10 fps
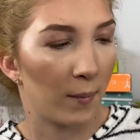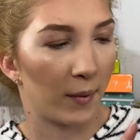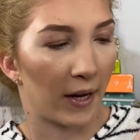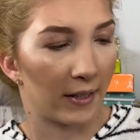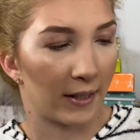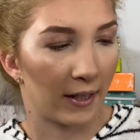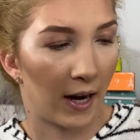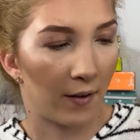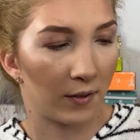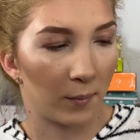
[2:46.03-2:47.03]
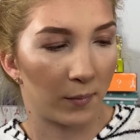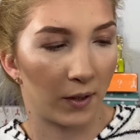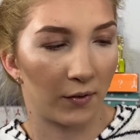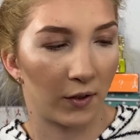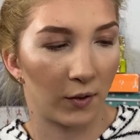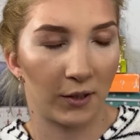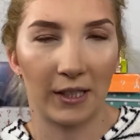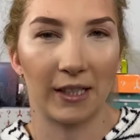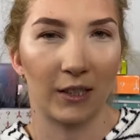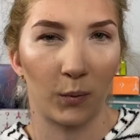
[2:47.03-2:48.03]
but I did have some
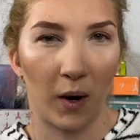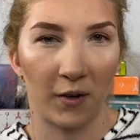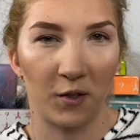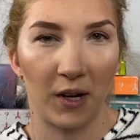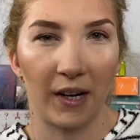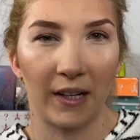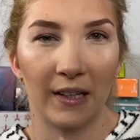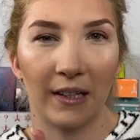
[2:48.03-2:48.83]
difficulty swatching